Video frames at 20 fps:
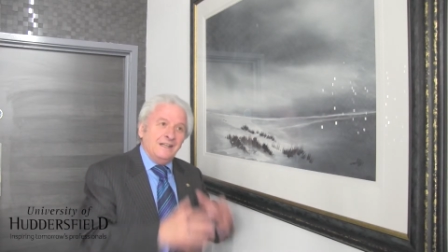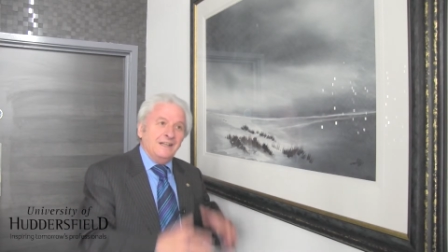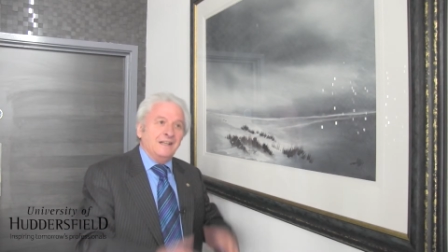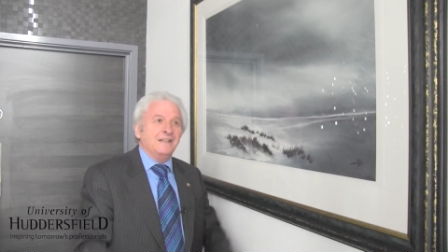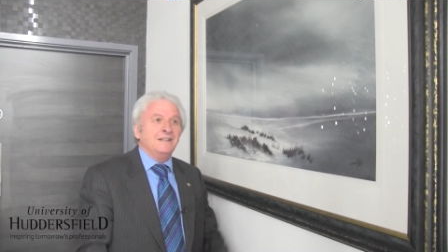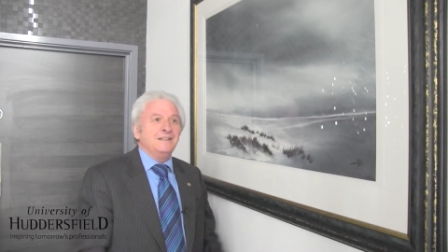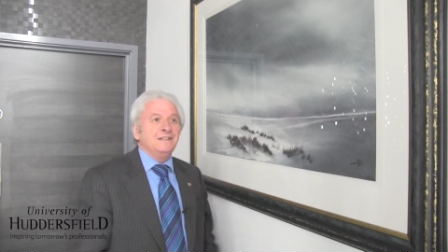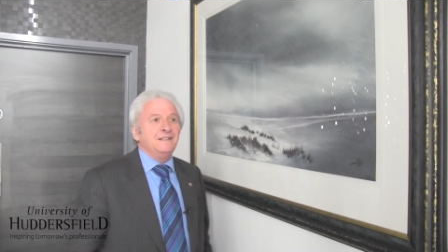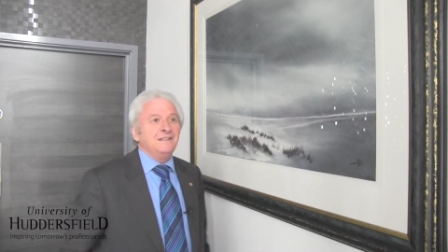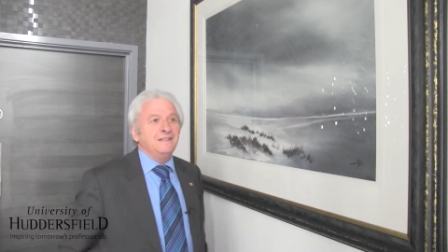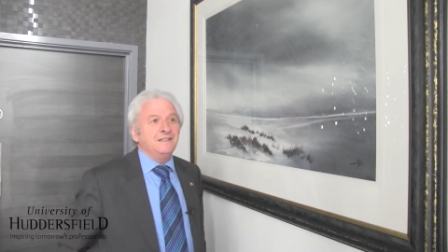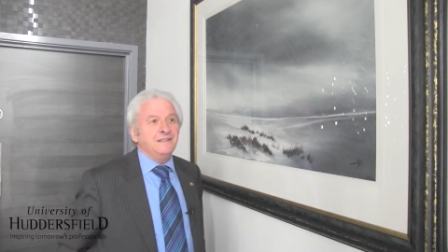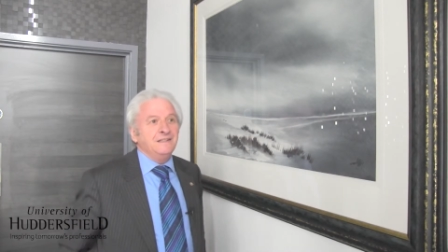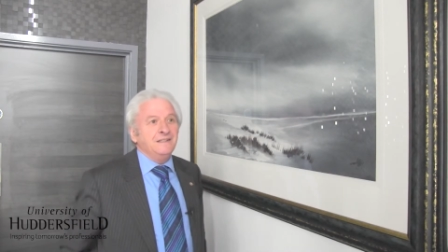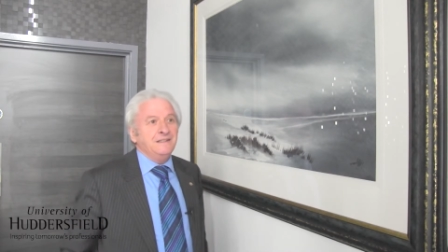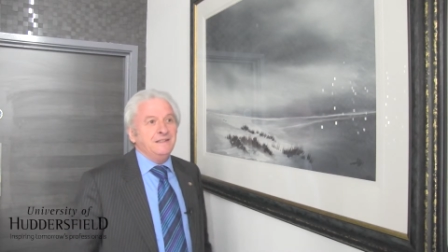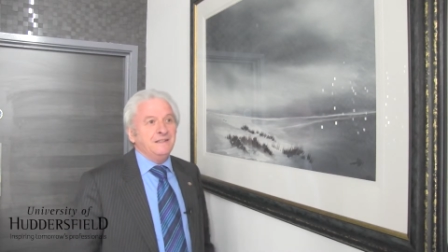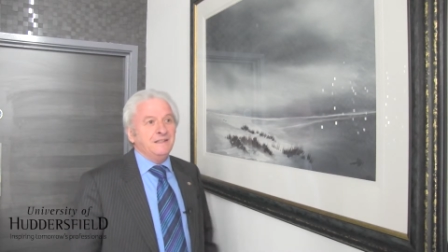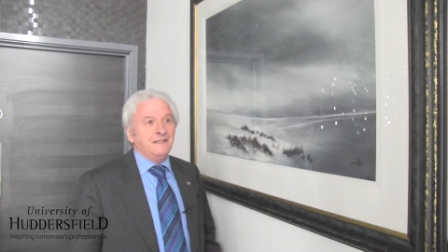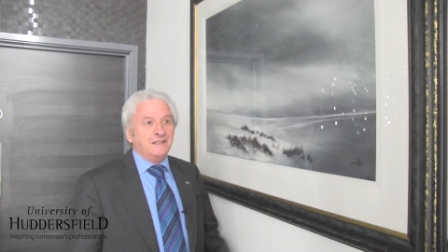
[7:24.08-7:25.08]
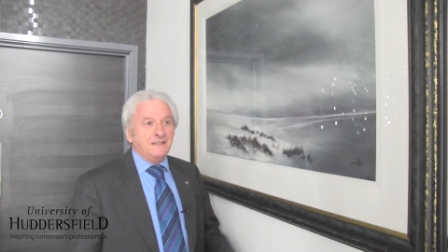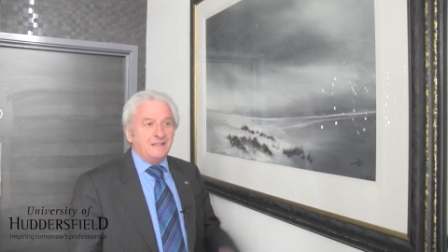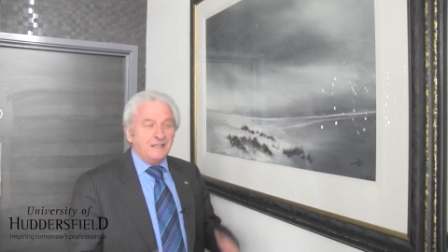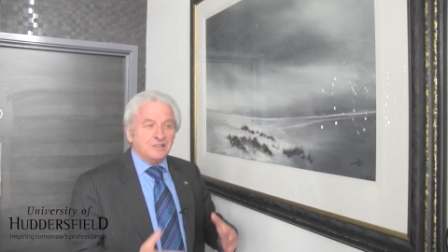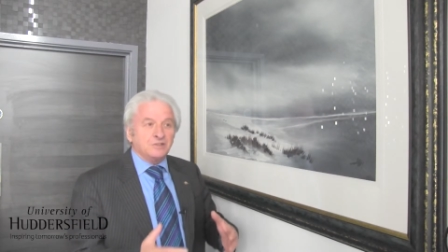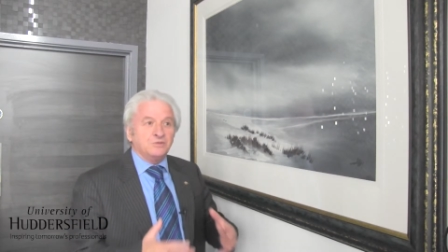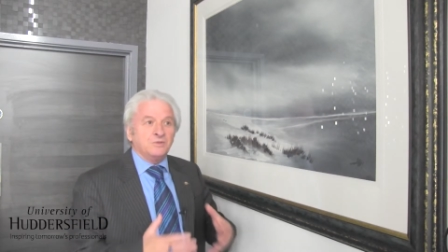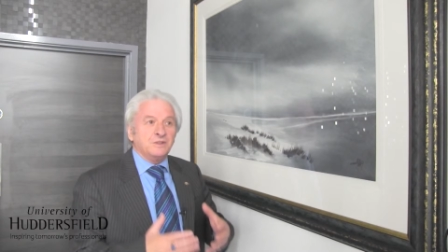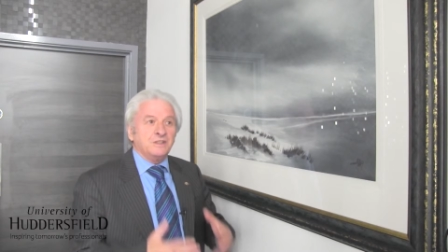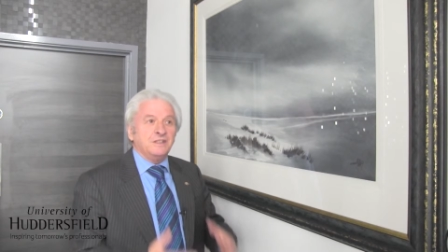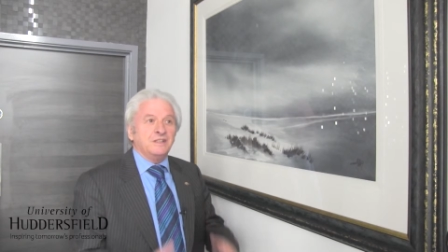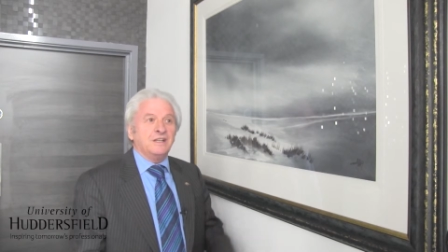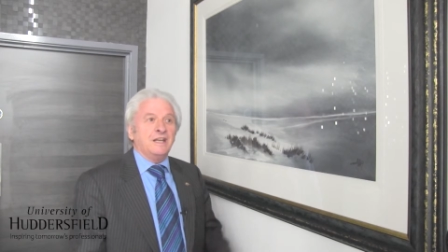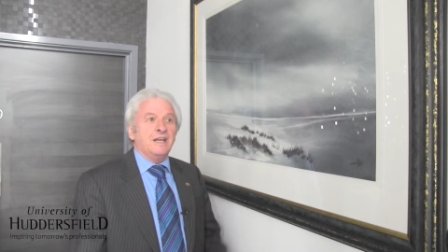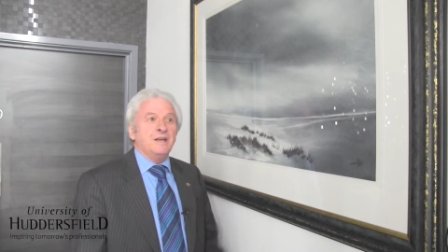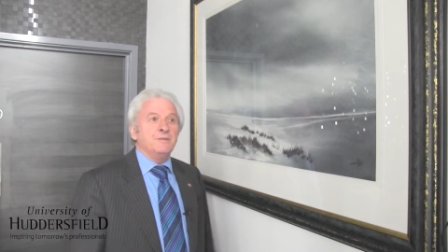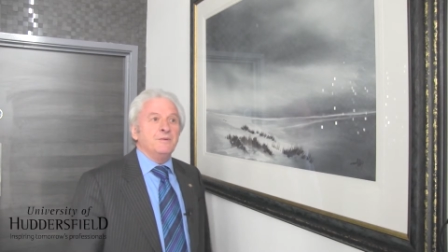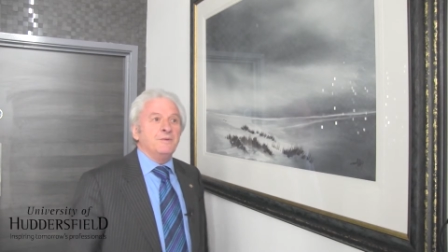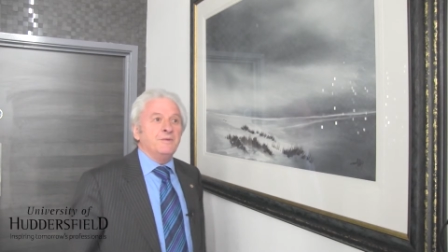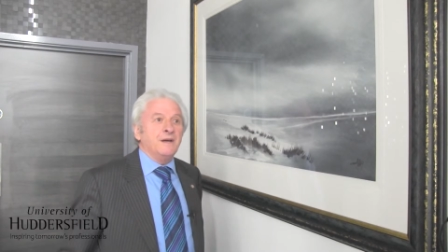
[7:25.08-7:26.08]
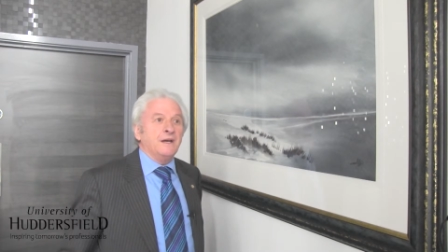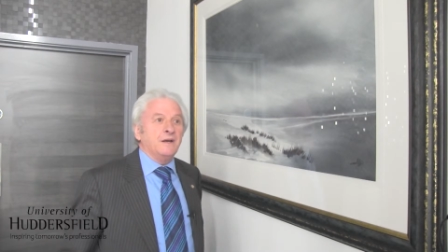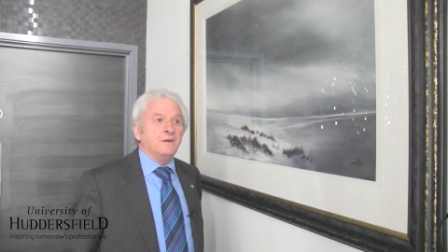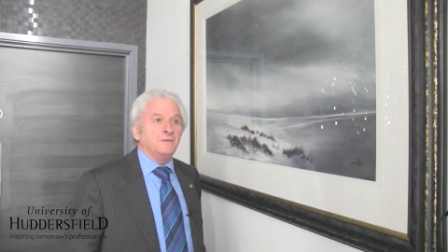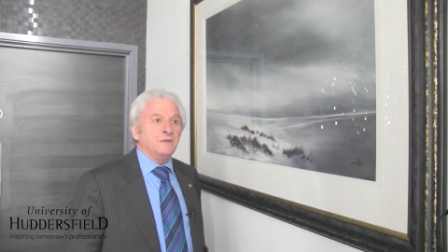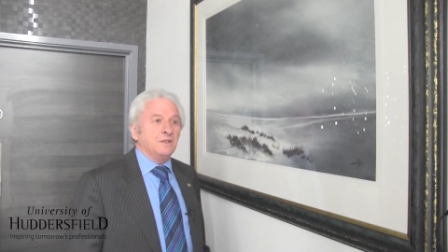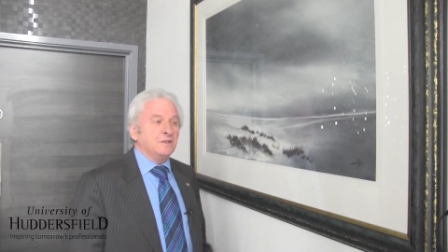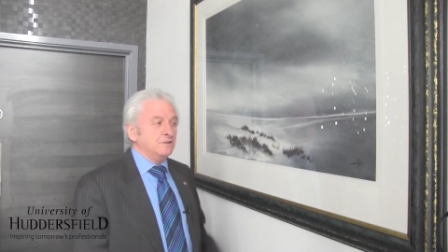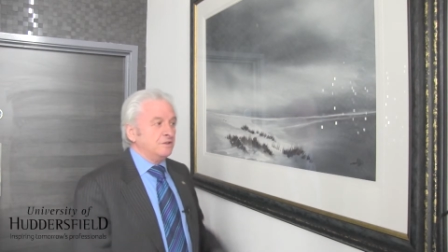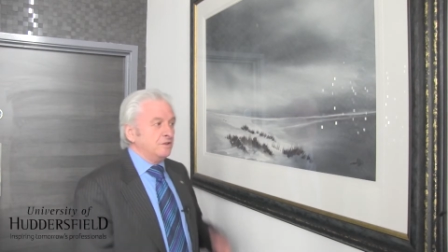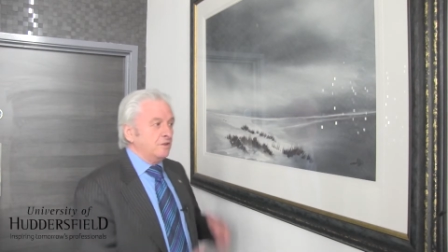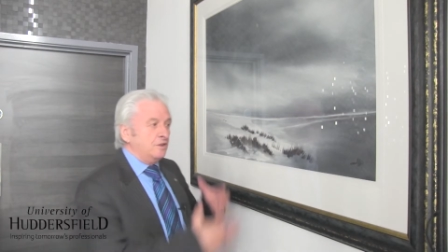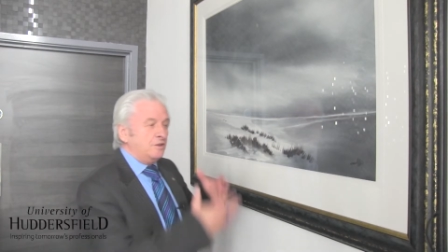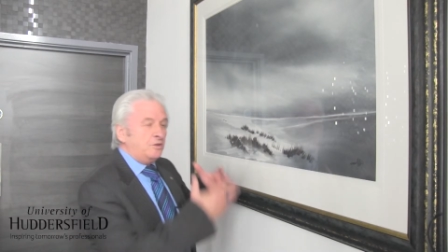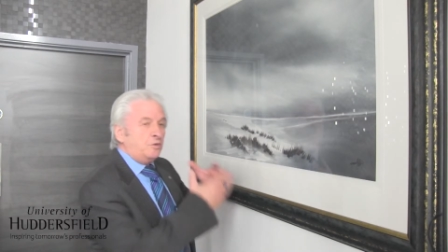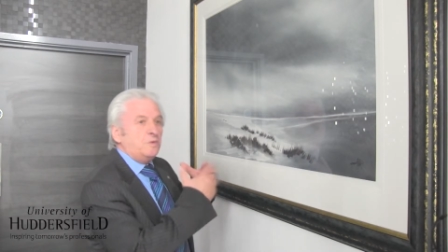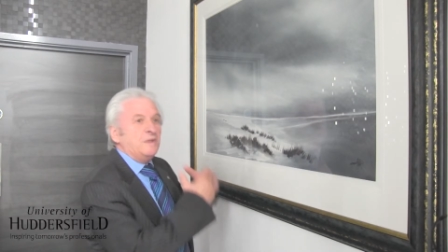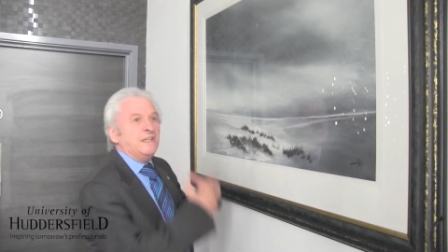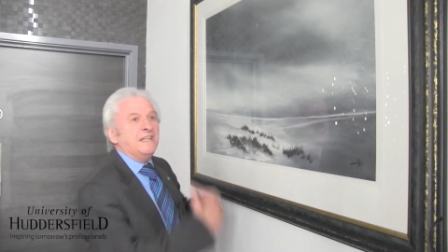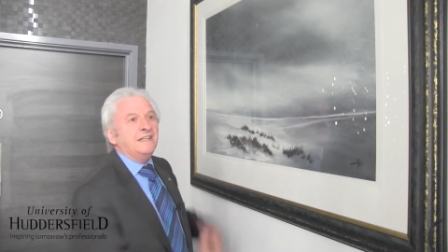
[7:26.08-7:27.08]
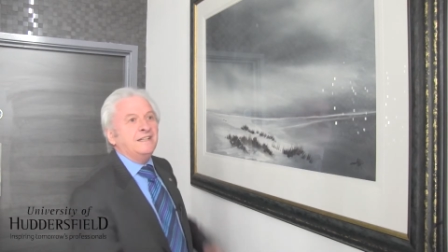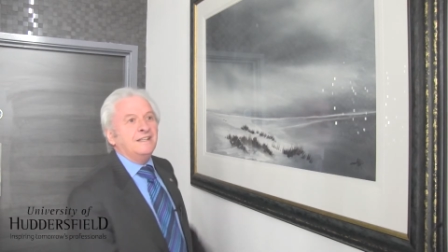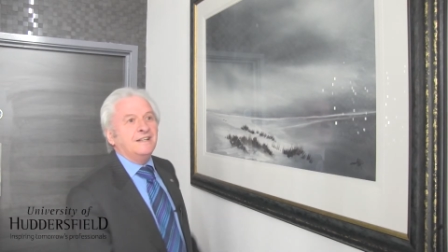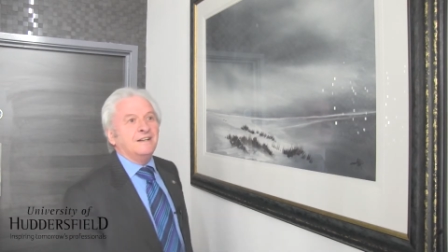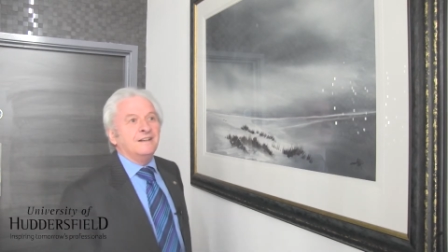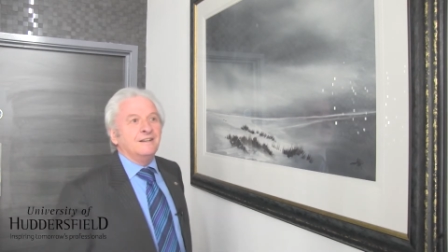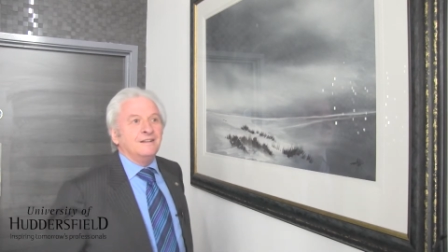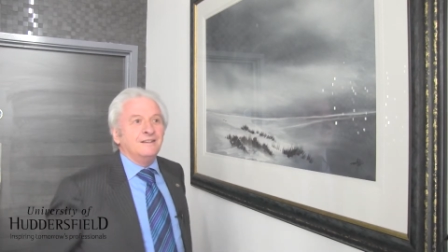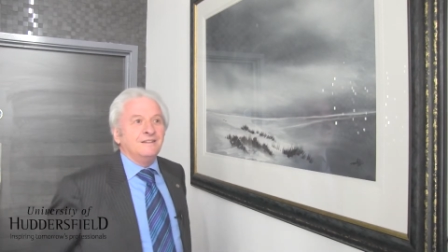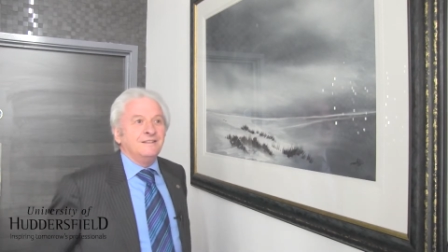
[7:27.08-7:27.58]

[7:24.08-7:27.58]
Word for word: And uh, that's what it came about, because you've got to read it.